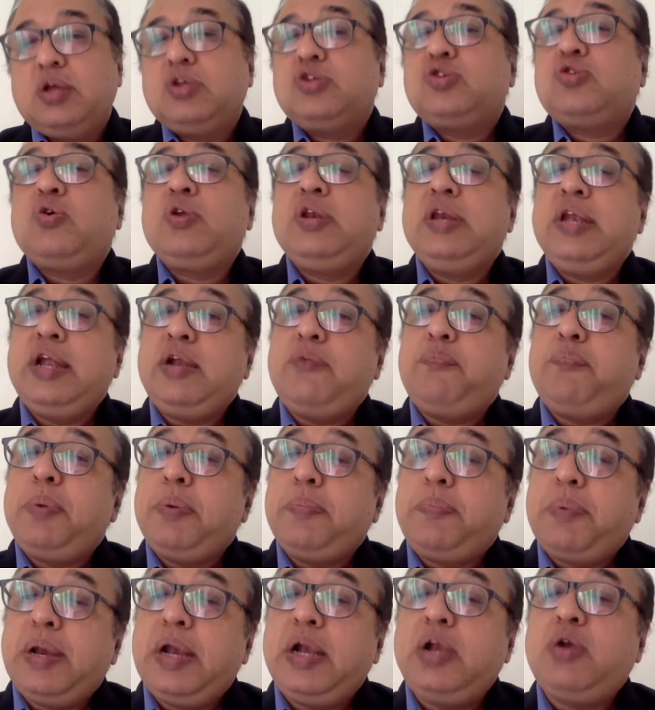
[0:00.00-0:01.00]
So
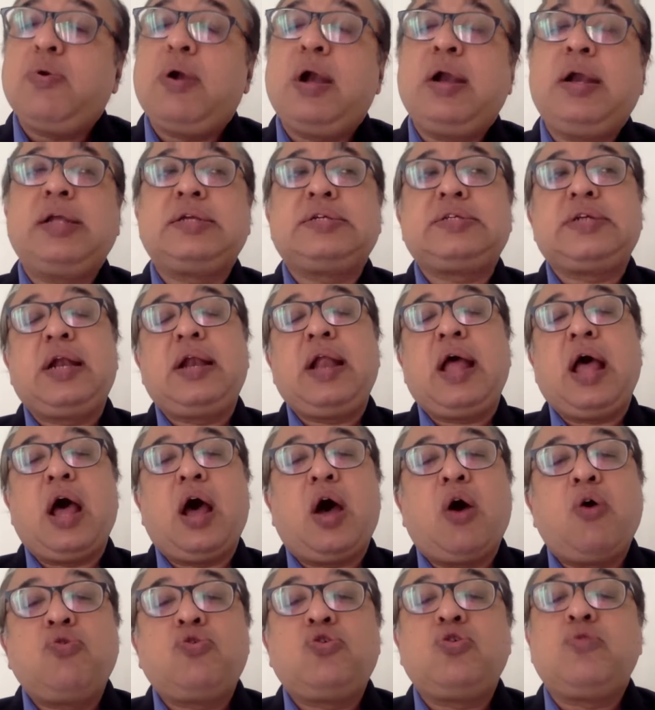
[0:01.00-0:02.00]
people need to understand
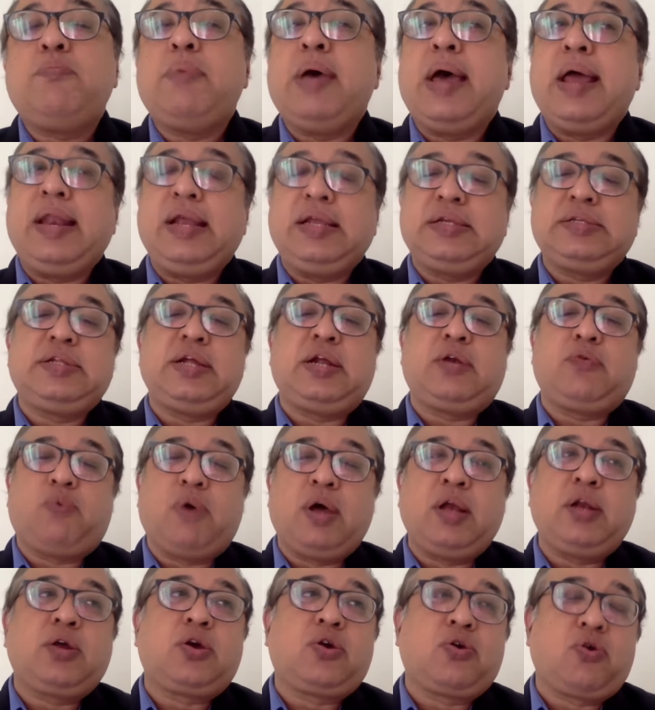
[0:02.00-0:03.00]
how to manage that
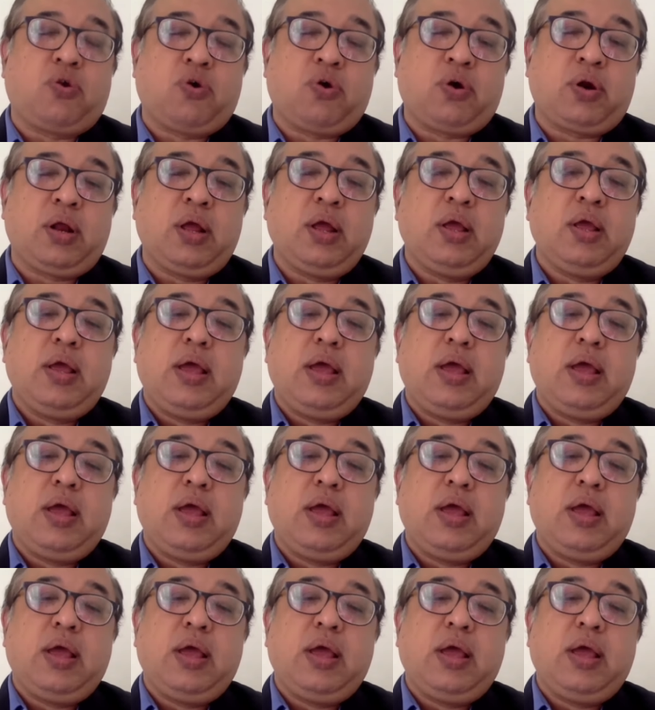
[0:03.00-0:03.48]
1 crore.